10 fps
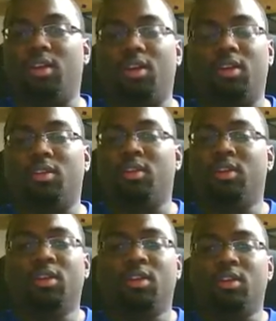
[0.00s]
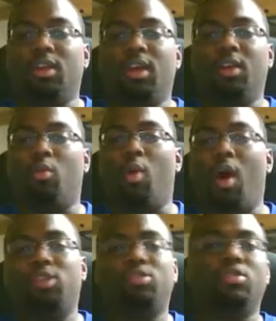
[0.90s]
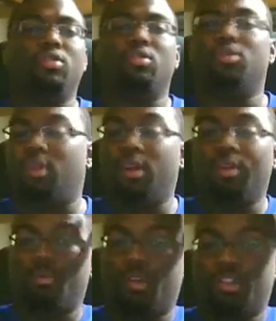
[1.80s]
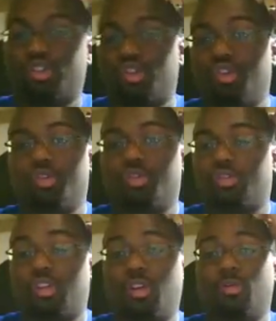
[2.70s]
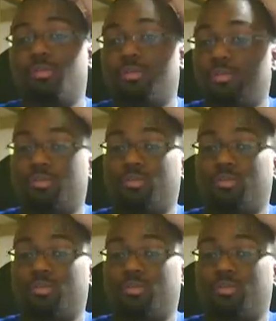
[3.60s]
Get a watch or a shirt or something.